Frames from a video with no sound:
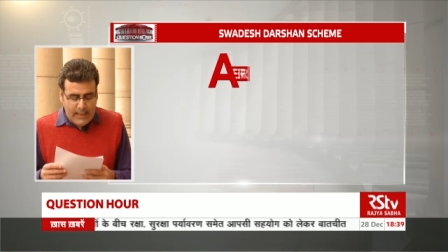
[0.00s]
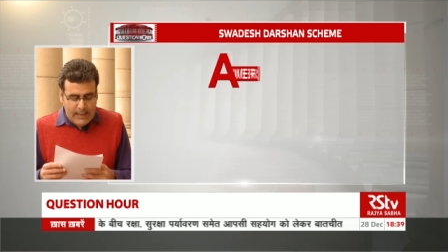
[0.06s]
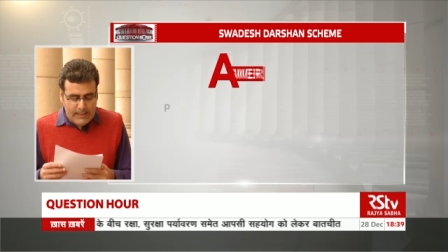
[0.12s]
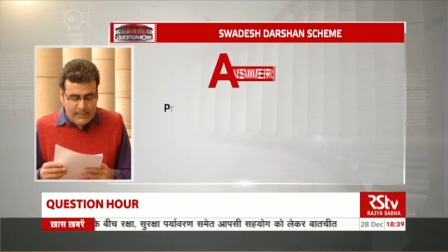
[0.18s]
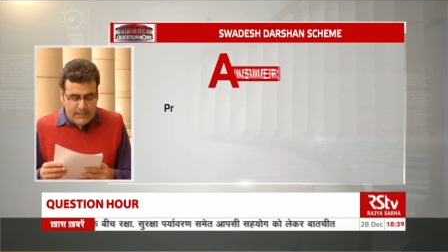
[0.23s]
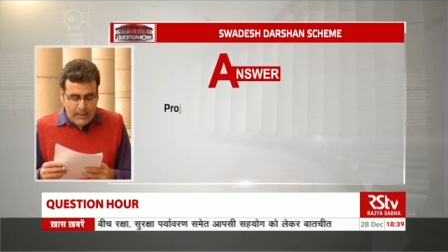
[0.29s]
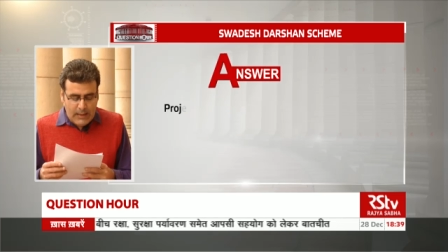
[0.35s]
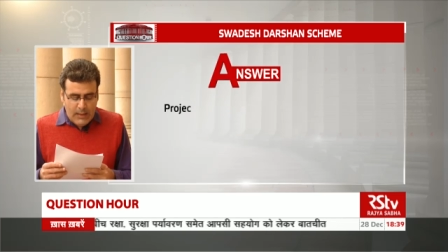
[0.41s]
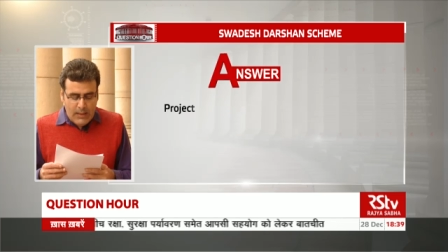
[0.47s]

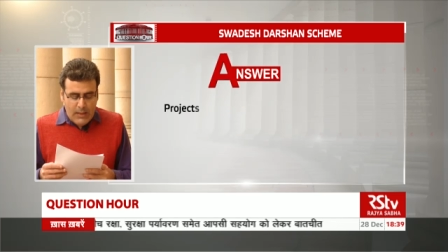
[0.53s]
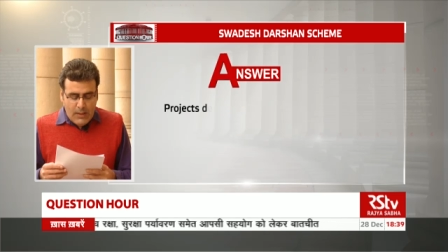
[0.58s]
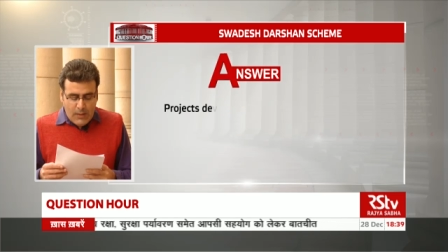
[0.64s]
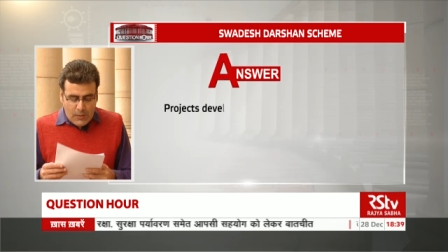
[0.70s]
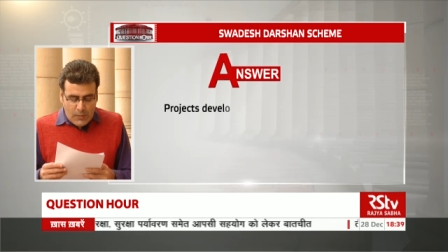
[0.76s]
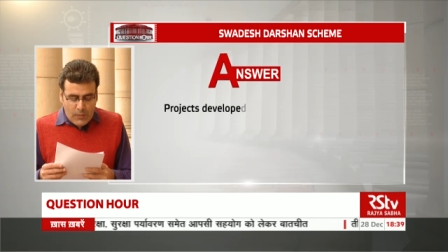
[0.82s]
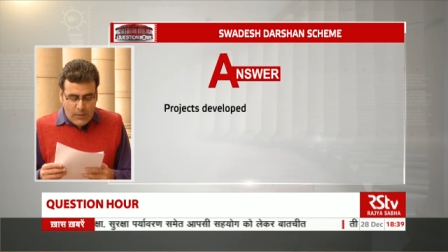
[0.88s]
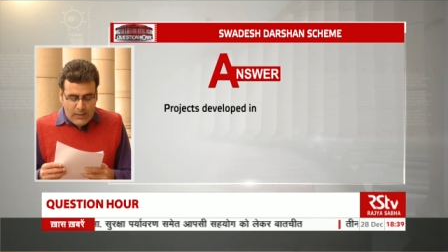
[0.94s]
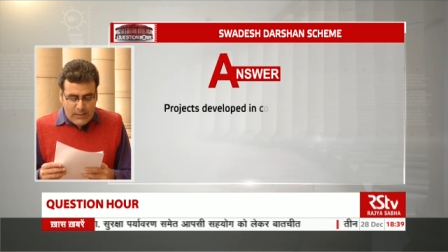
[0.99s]
that uh,
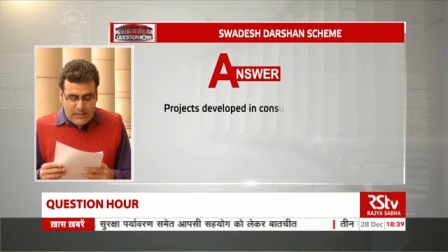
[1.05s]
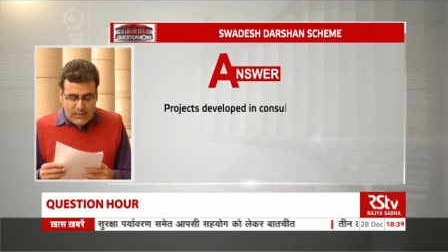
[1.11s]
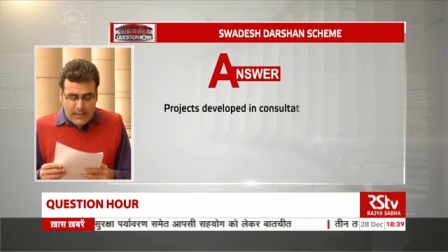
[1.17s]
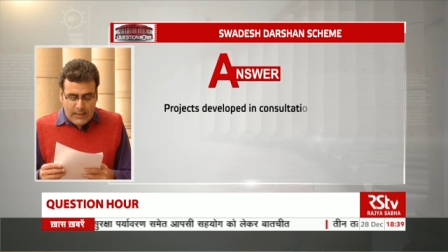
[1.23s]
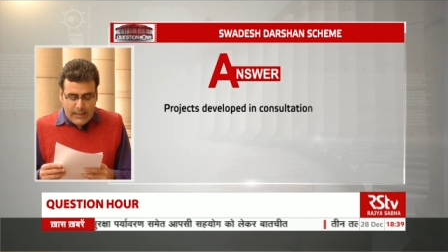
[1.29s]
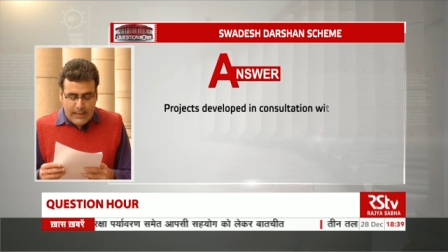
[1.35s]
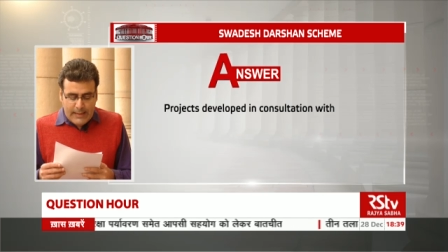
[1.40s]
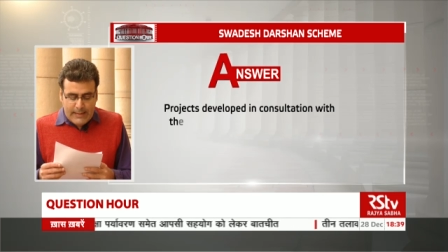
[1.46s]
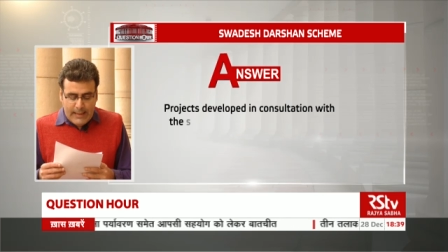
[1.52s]
rural
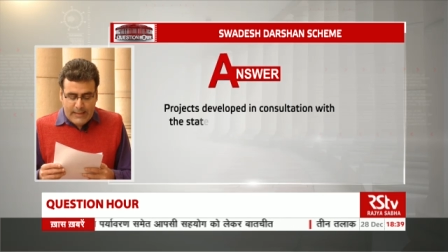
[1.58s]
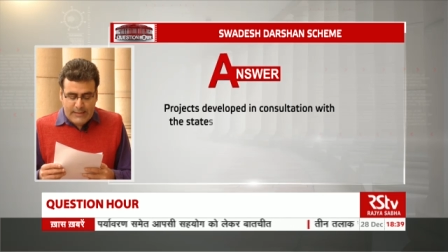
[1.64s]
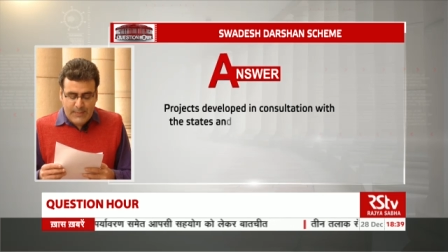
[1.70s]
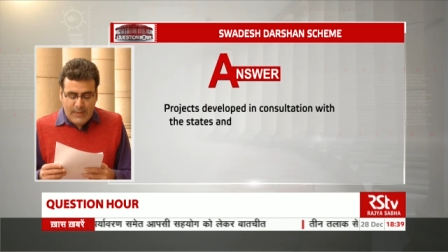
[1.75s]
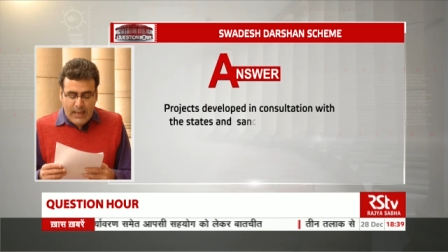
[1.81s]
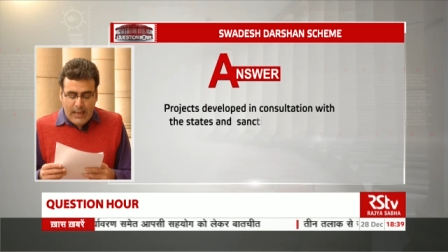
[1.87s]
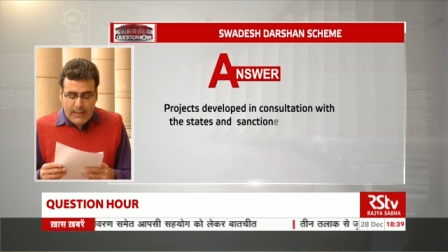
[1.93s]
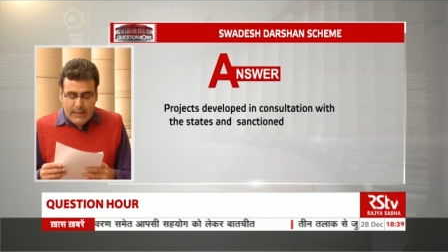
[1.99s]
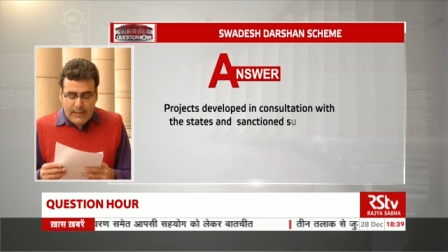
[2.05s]
circuit has
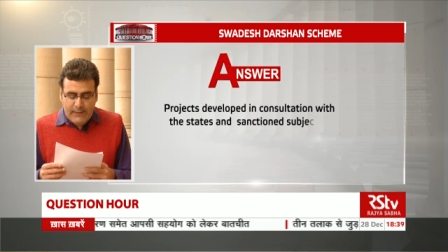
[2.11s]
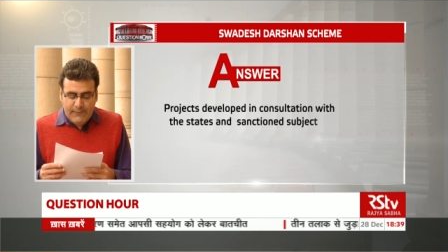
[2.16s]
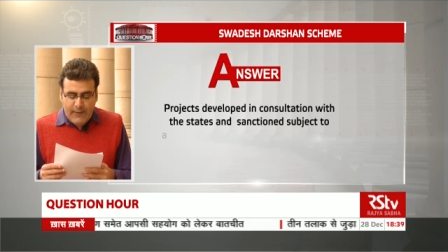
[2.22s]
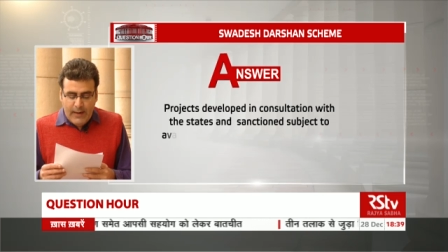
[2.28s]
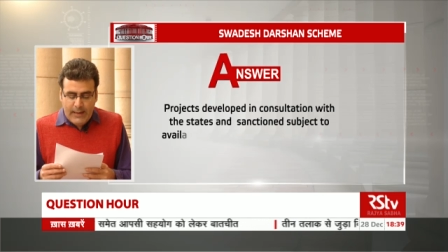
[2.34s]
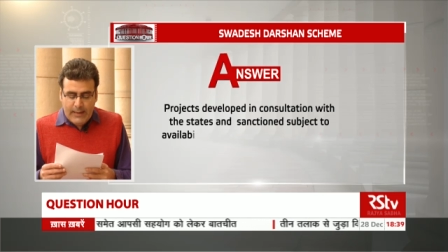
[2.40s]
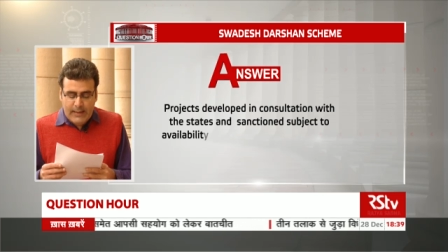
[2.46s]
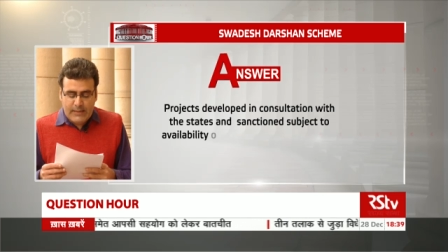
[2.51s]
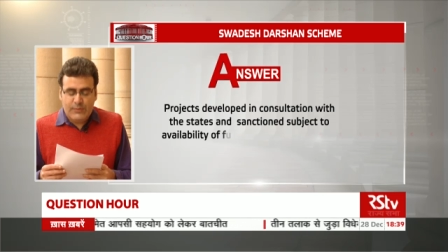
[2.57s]
been
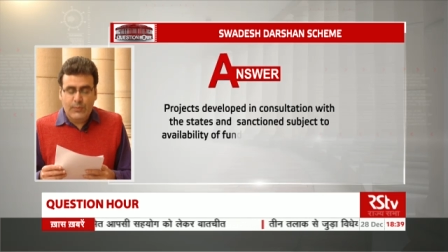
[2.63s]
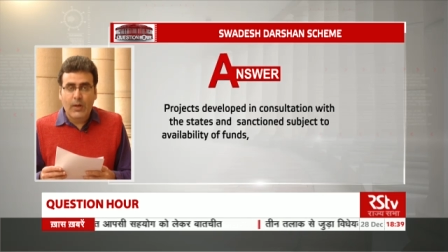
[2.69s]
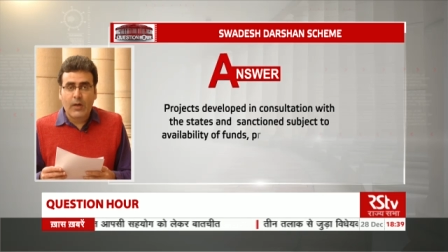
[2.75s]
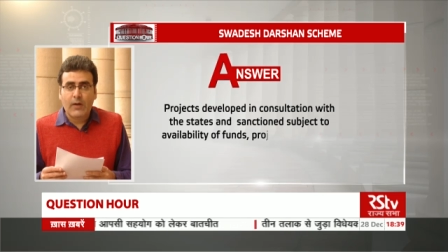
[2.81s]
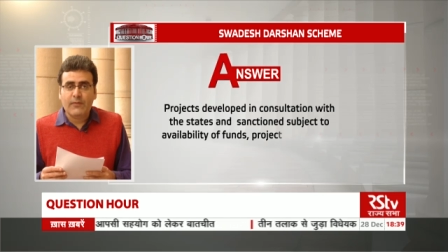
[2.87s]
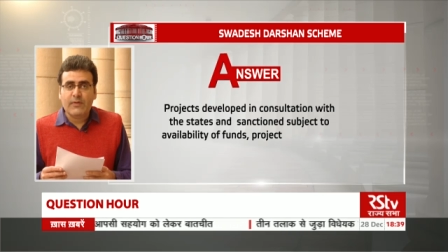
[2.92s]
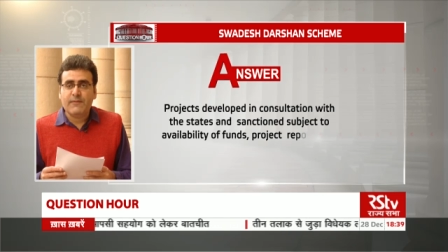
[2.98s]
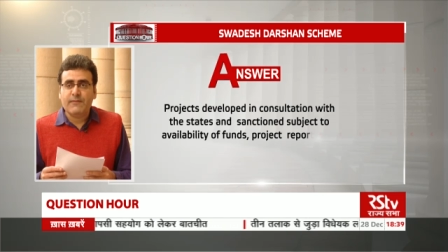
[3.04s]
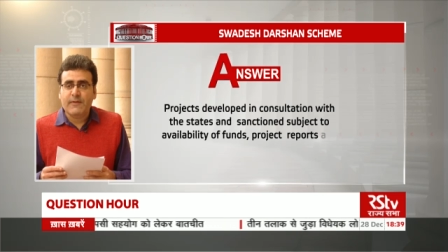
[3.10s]
identified as one
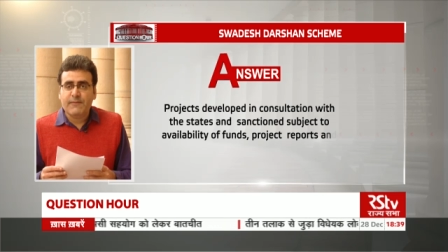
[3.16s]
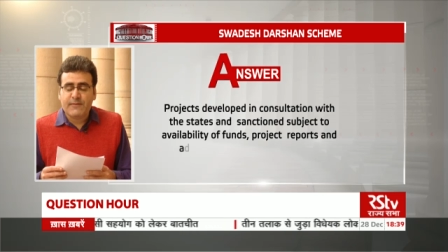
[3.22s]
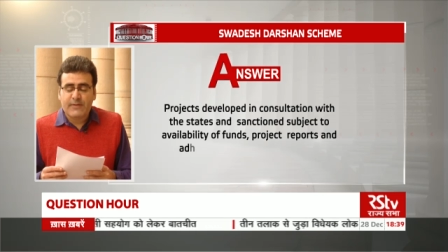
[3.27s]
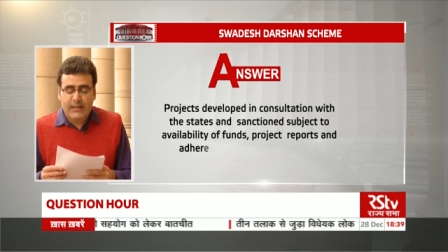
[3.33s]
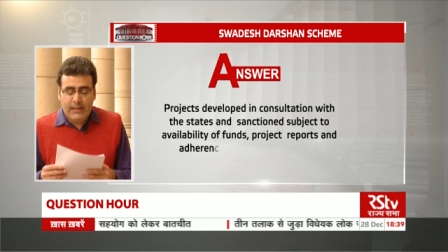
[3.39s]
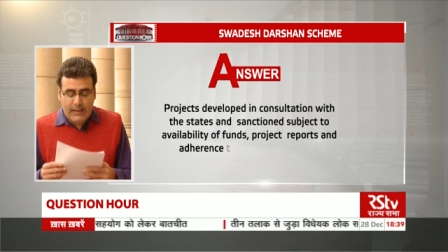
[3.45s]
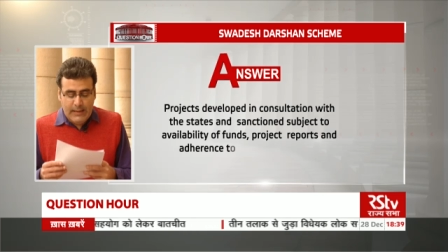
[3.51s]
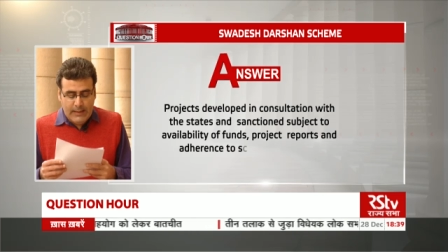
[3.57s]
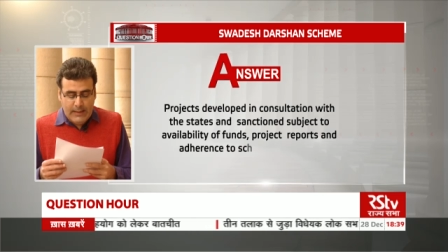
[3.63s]
of the
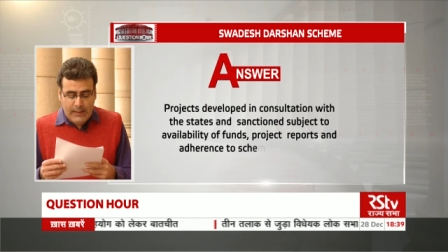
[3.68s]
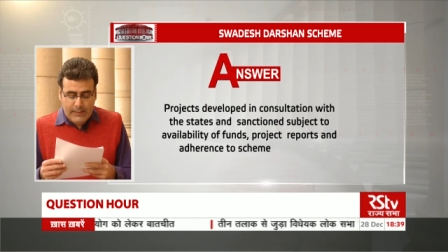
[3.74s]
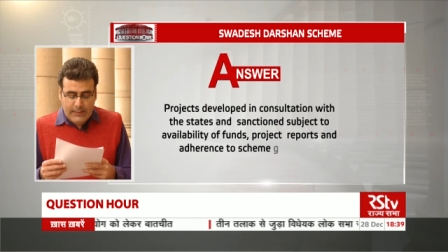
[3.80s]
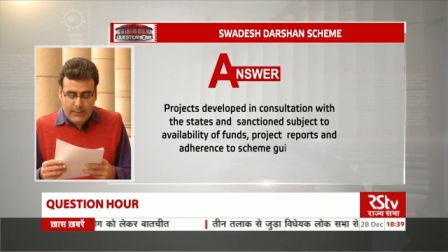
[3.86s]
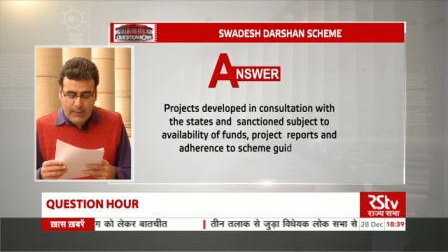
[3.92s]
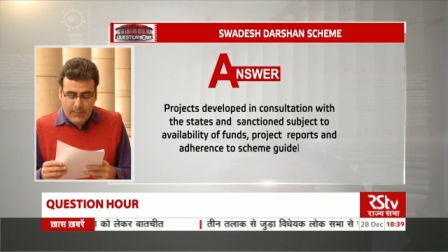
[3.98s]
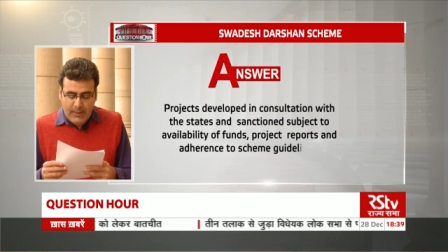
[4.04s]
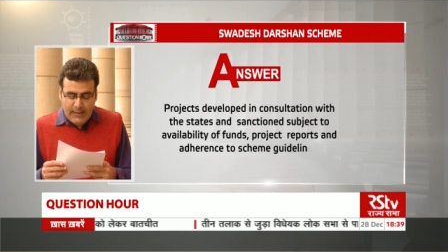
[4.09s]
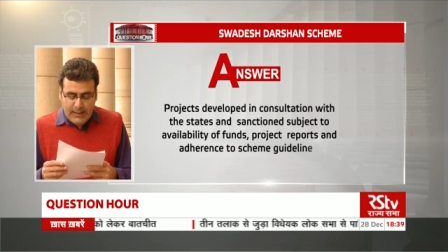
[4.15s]
15
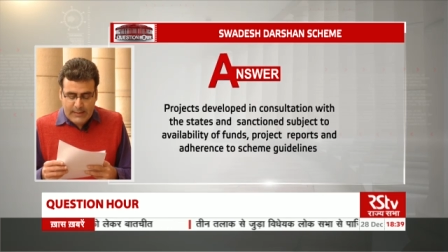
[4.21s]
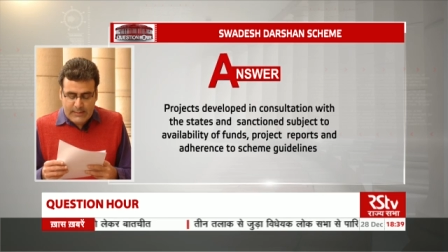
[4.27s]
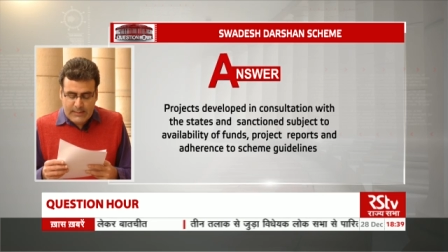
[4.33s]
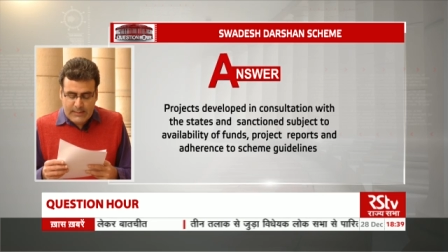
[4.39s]
thematic